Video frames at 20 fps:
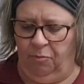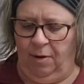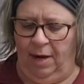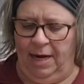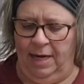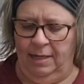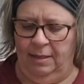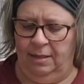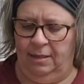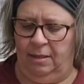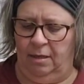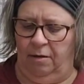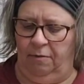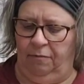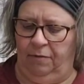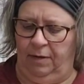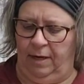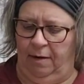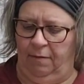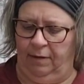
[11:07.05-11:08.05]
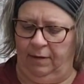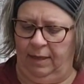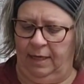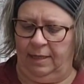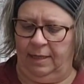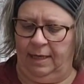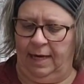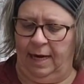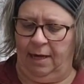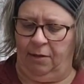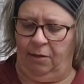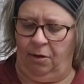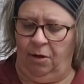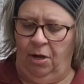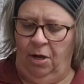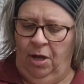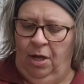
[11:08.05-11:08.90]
rain stuff and everything together.